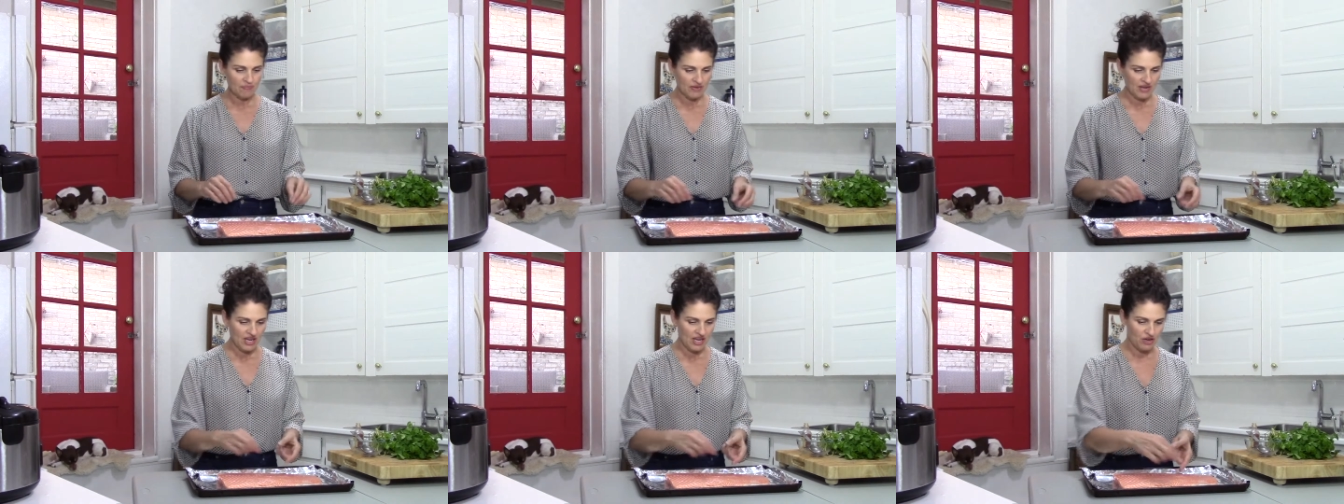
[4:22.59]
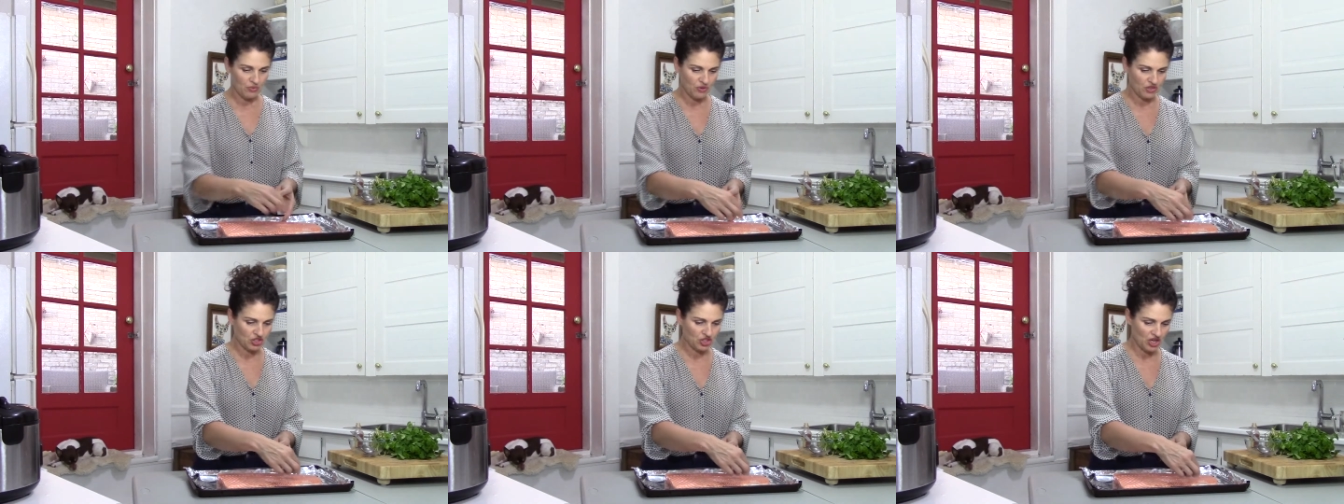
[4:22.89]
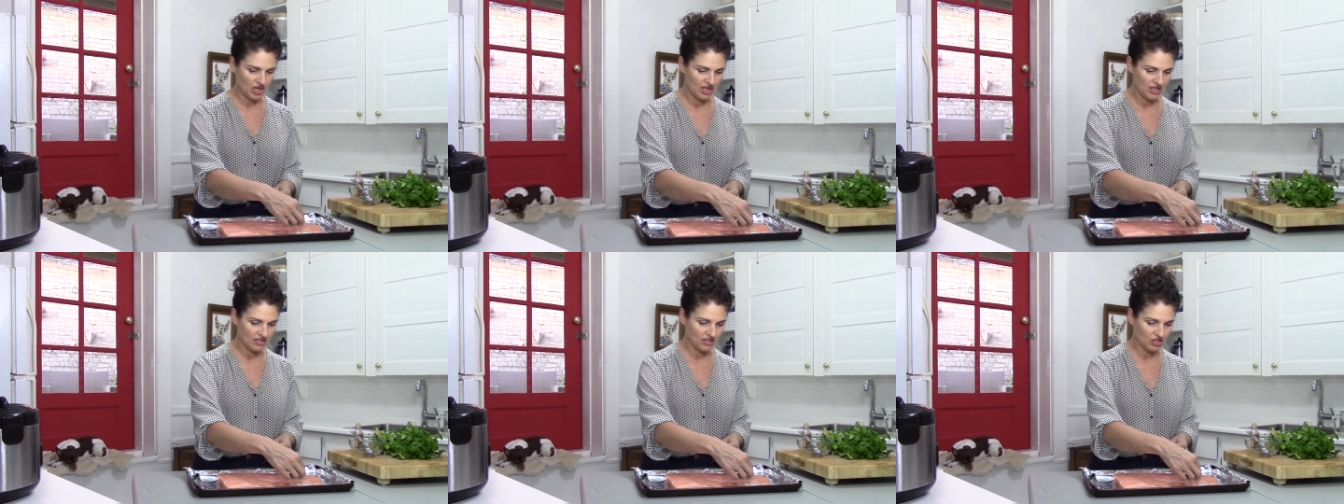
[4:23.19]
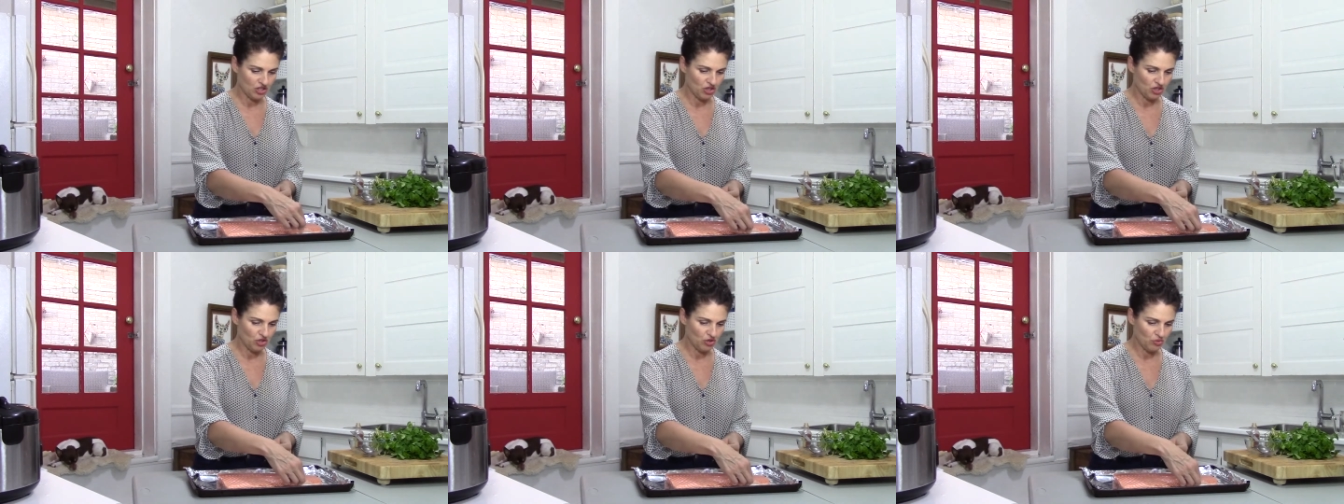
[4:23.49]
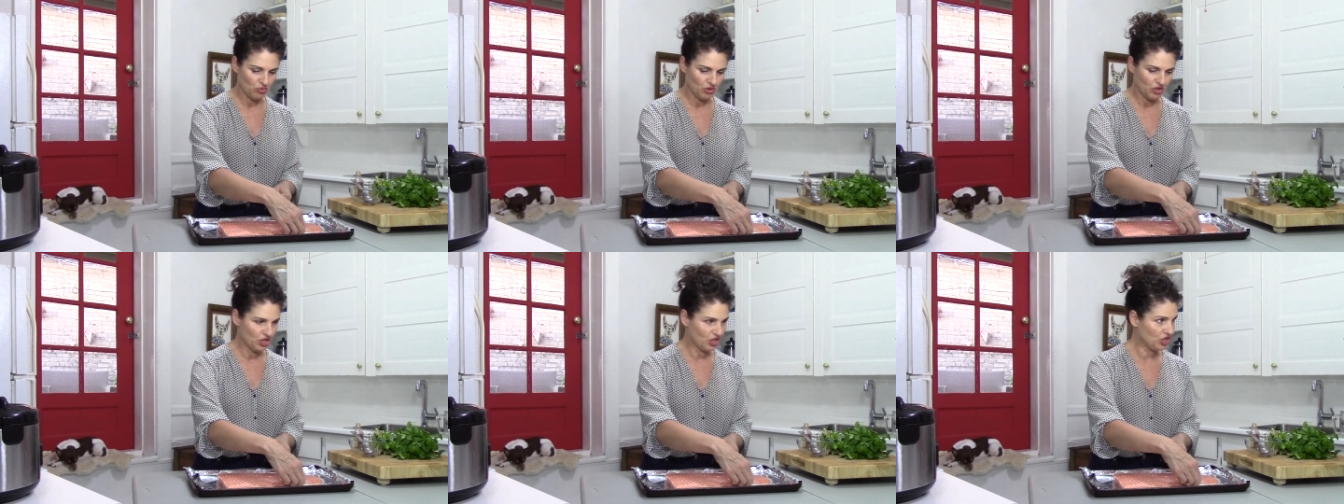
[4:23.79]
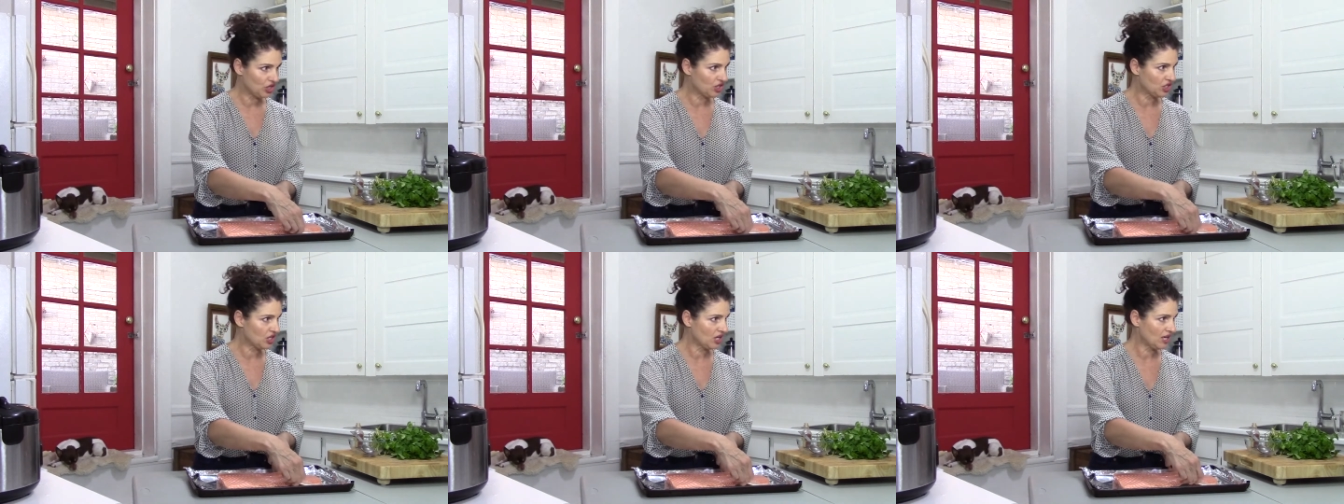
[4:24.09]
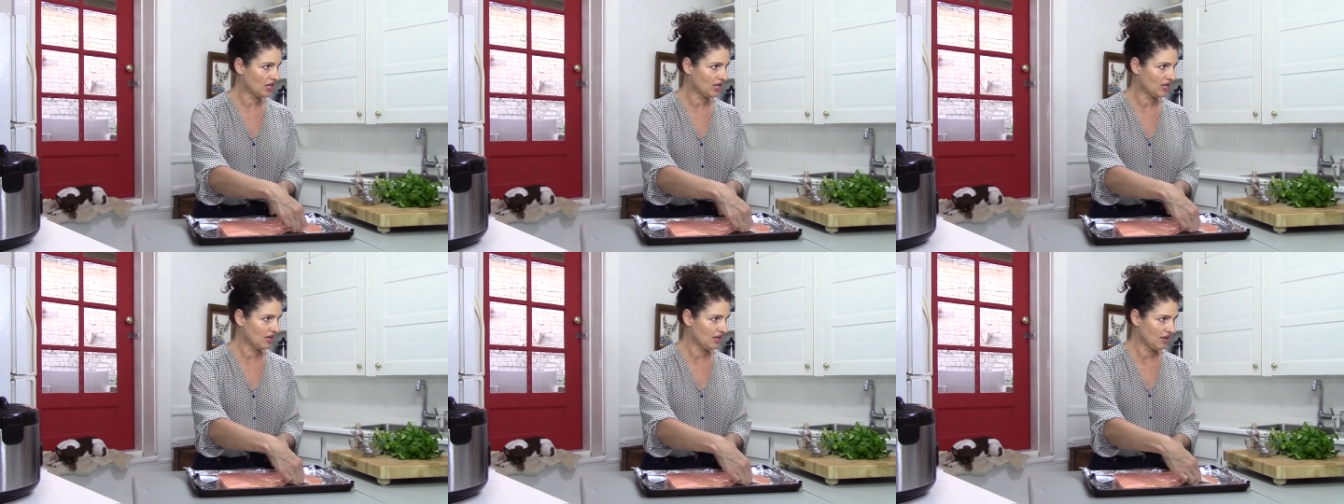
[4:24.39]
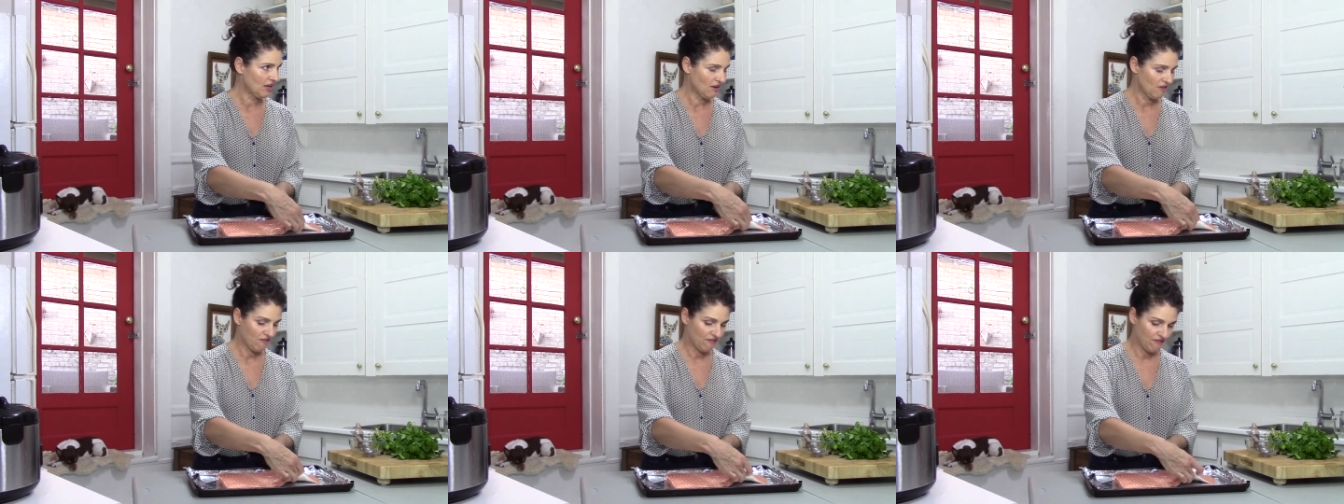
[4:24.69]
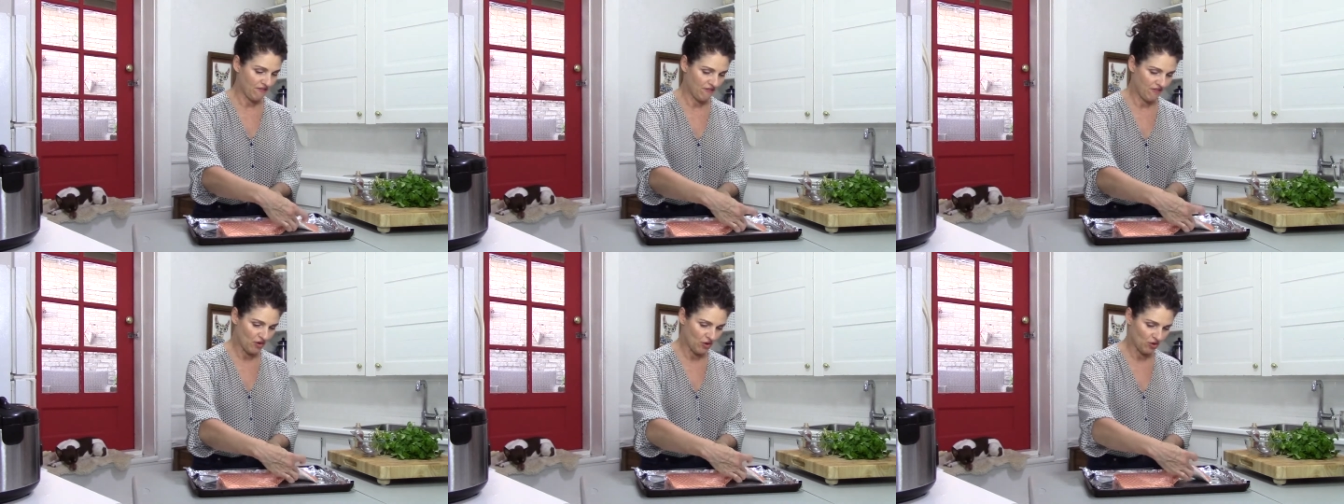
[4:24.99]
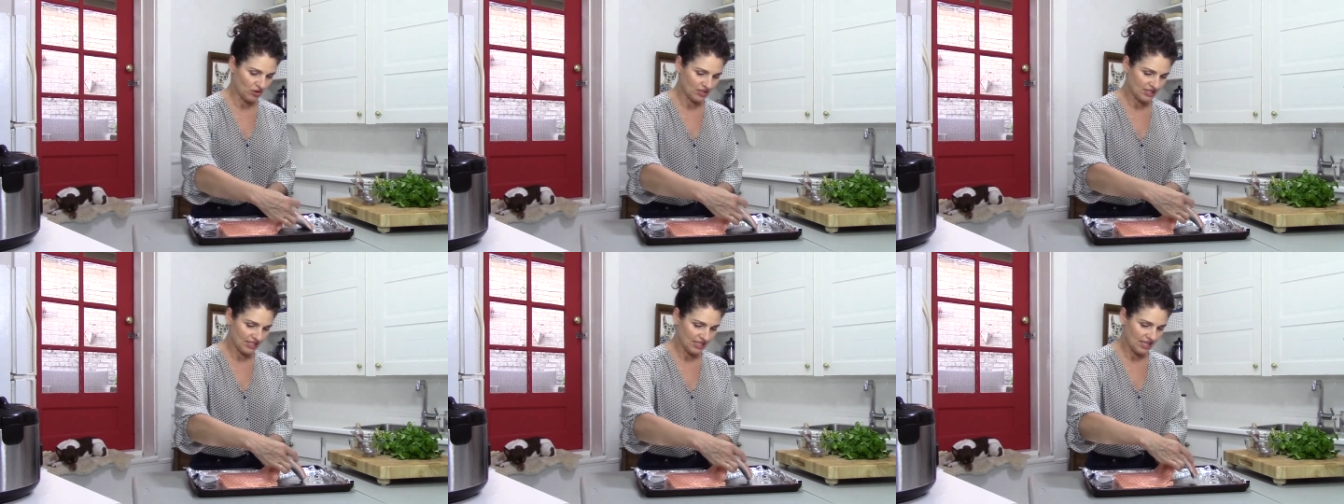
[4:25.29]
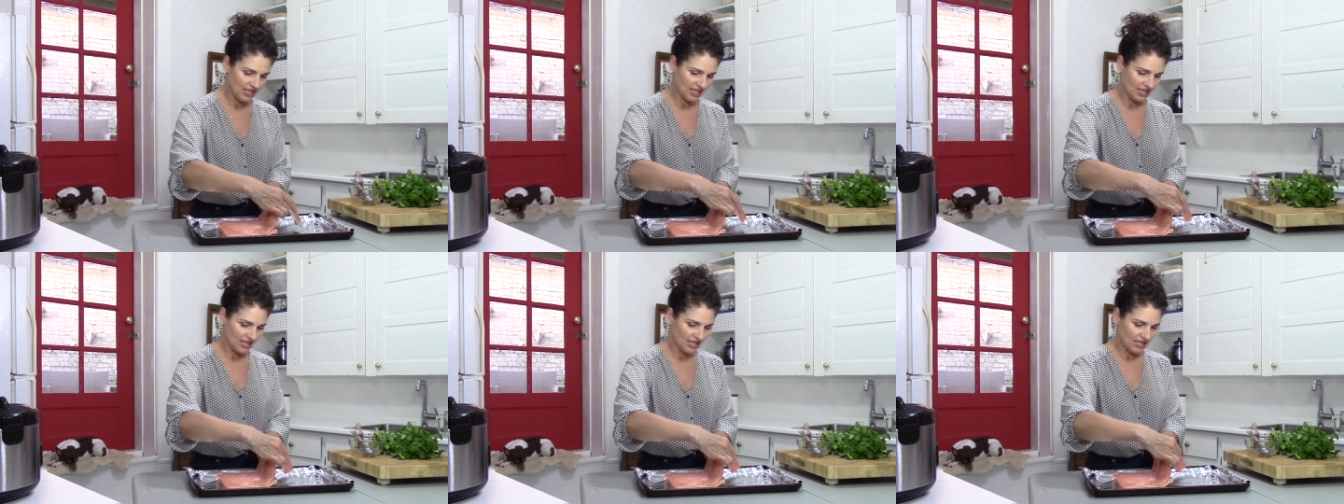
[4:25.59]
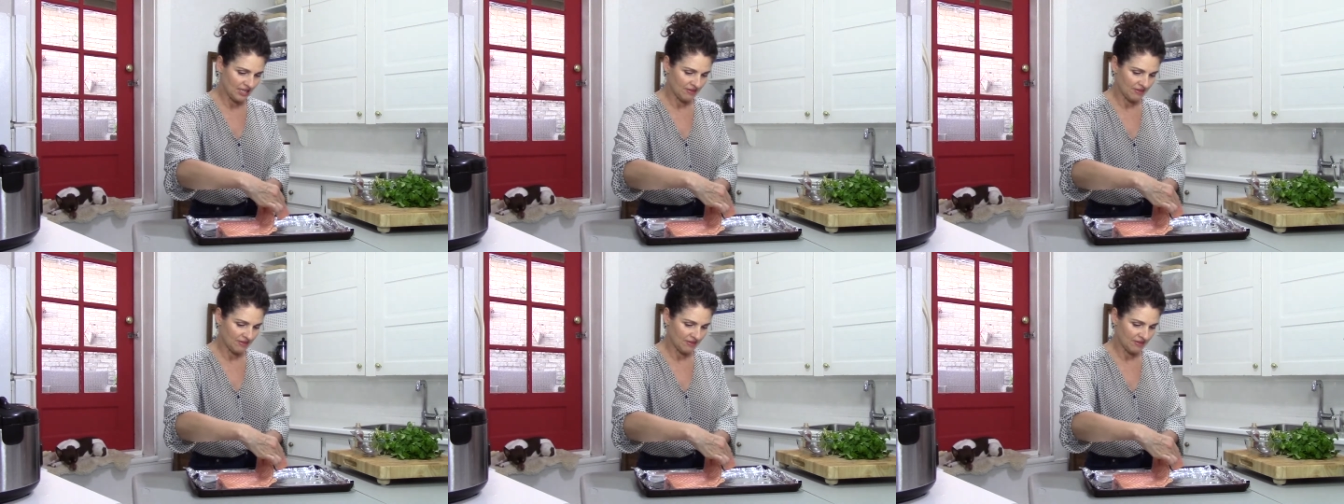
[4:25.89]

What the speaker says: in which case you would fold it.